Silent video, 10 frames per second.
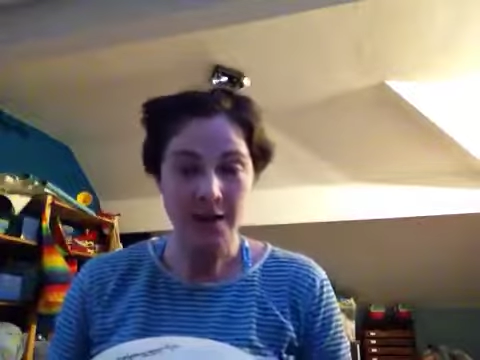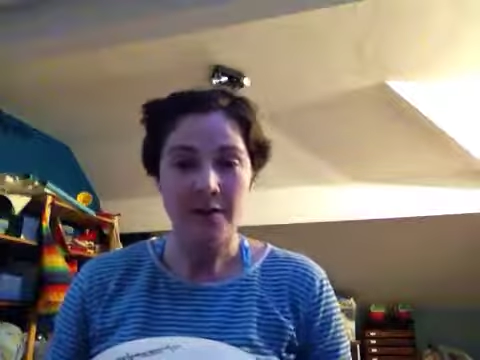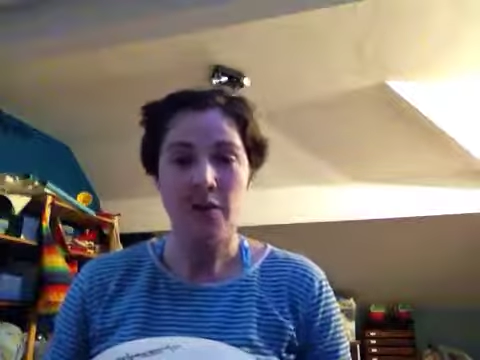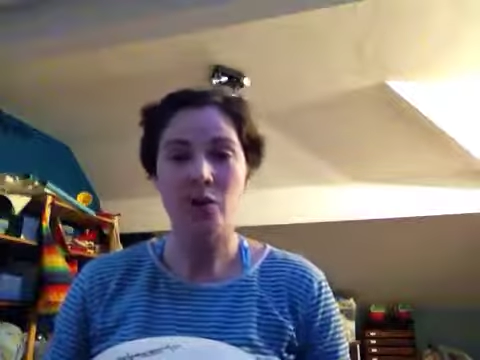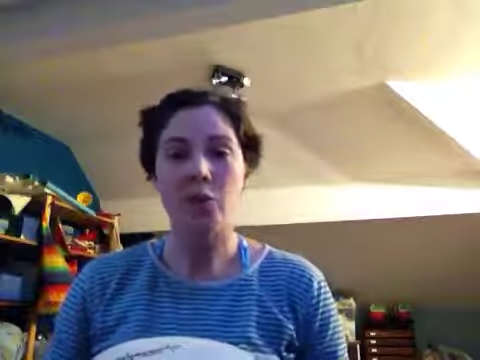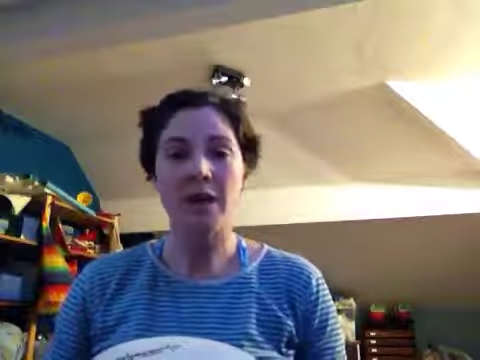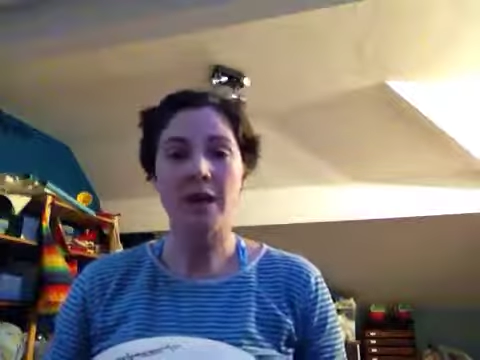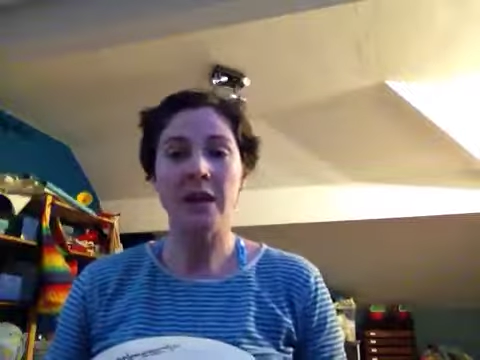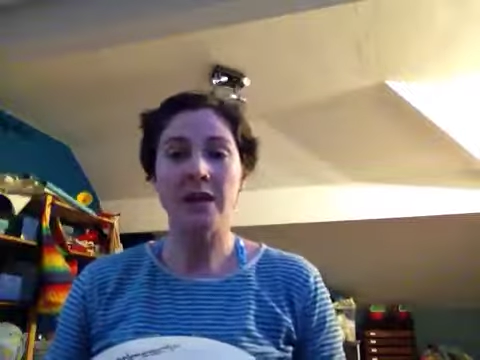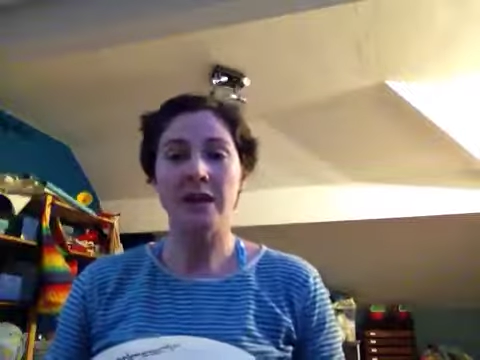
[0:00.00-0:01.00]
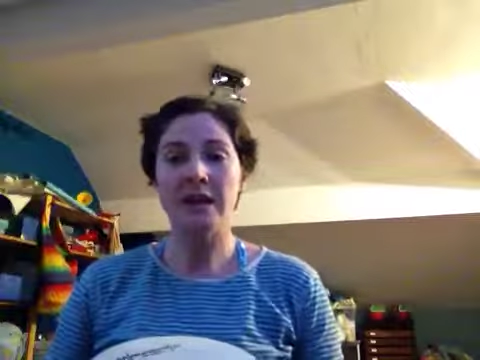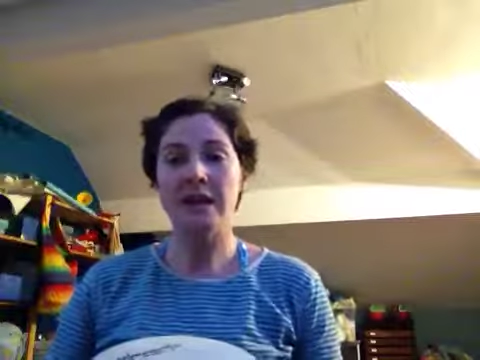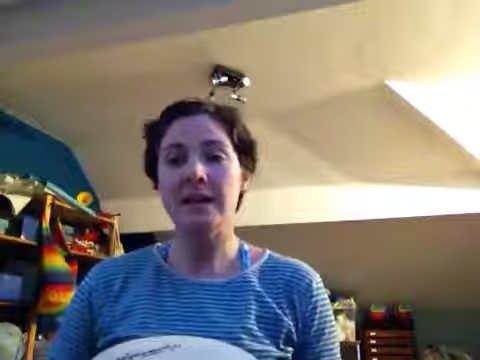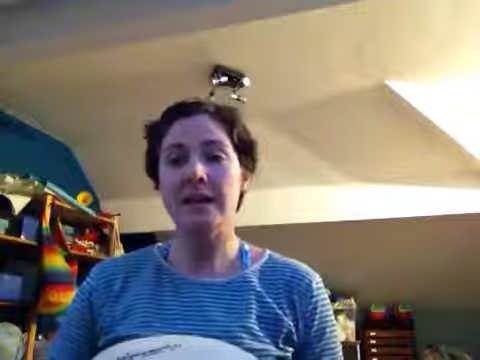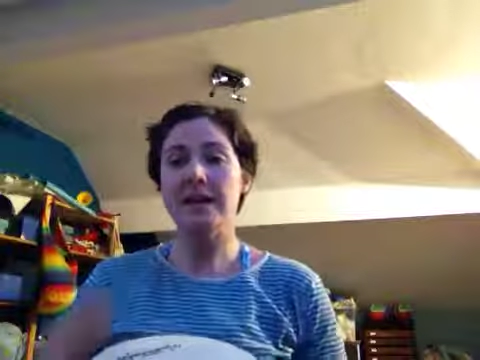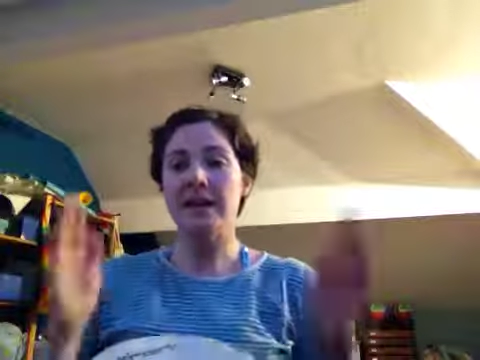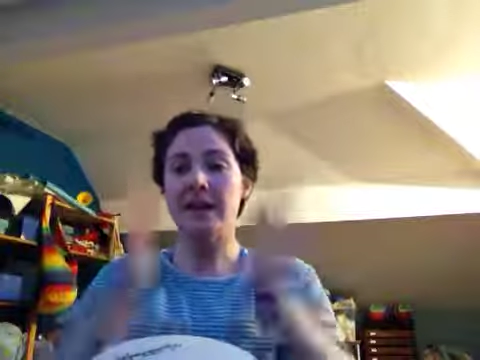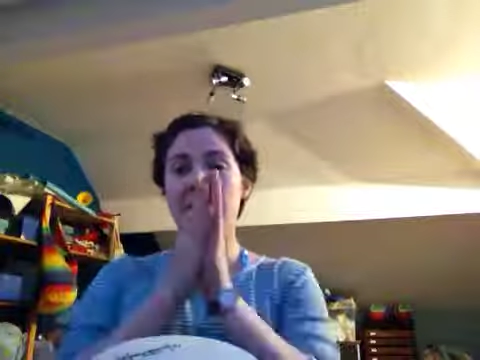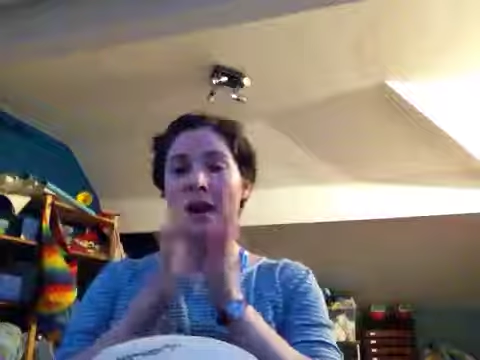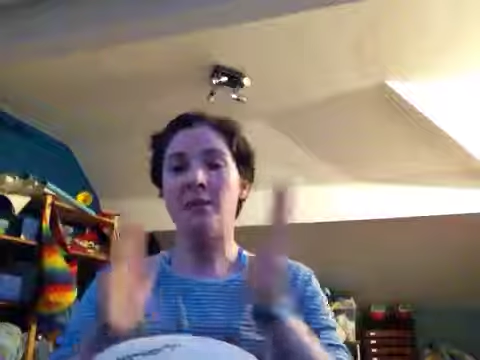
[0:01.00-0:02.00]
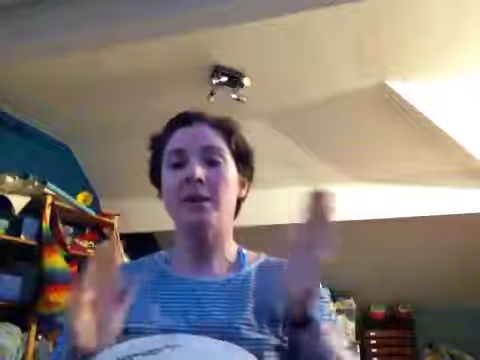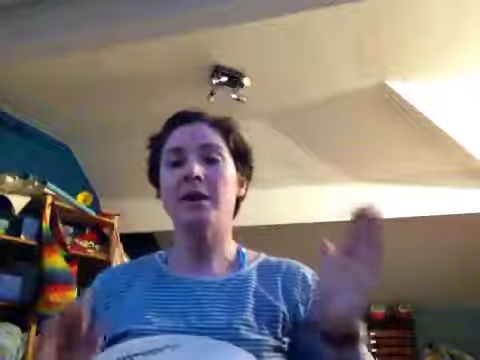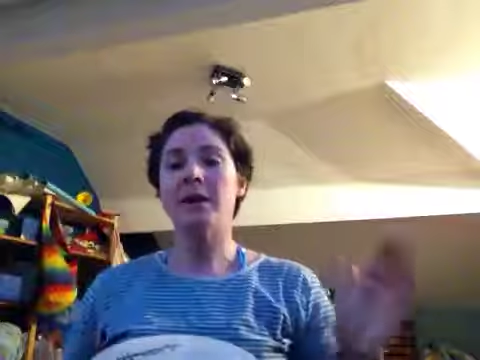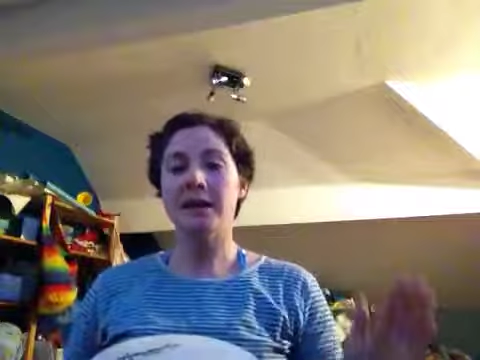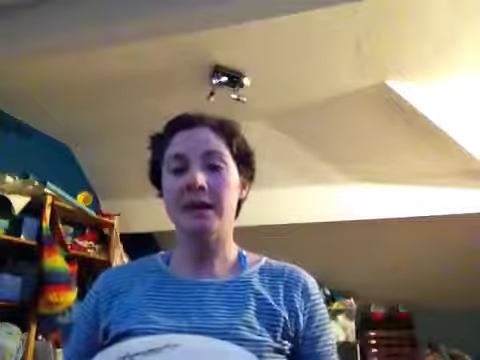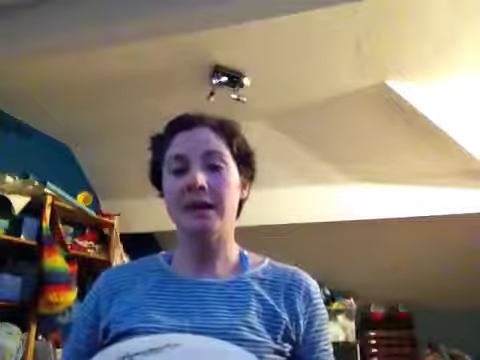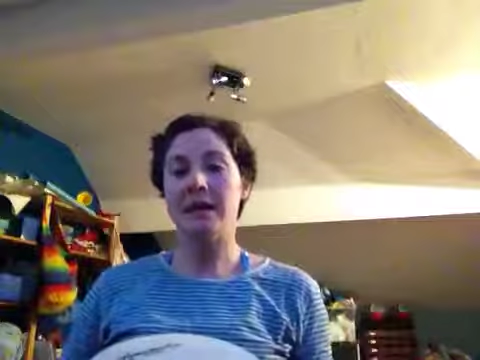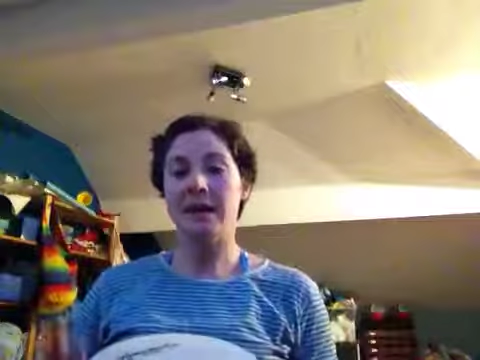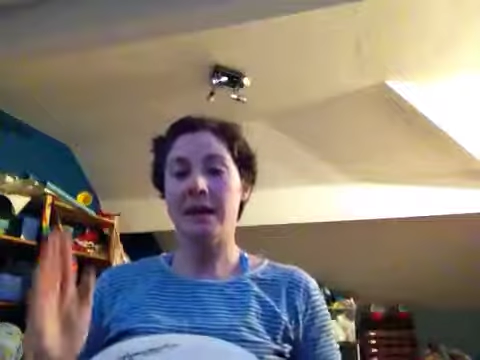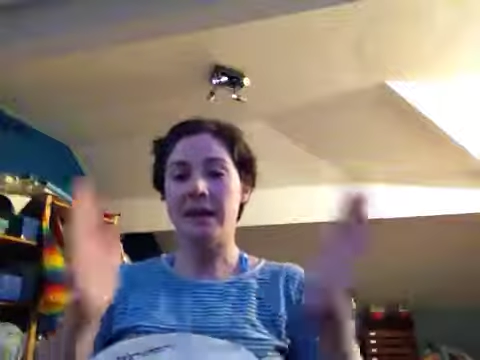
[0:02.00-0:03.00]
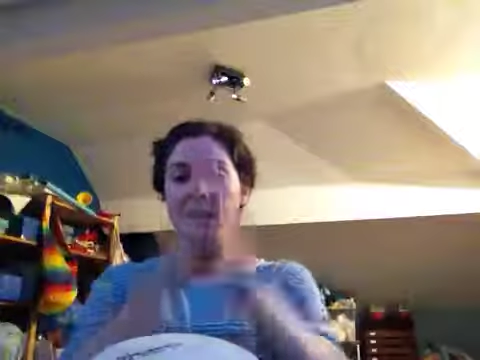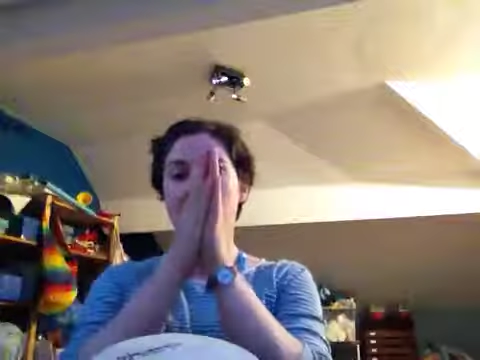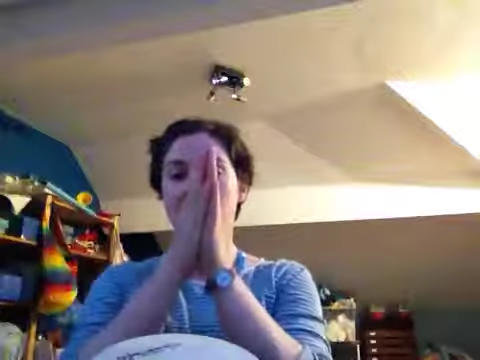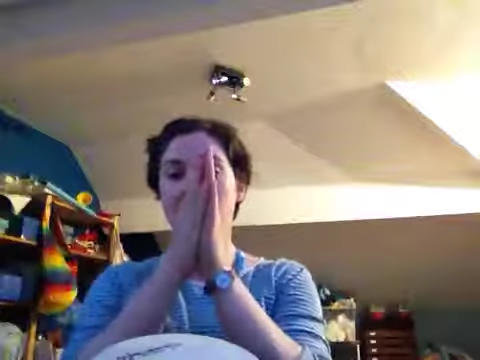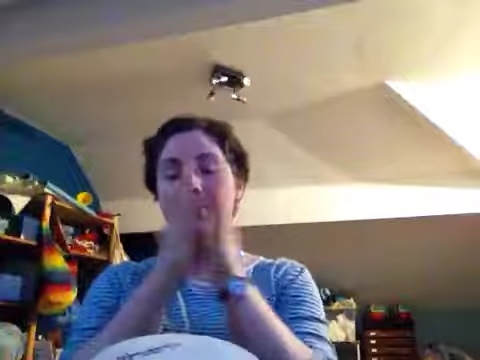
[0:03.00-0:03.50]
So it would be knee, knee, clap, knee, knee, clap.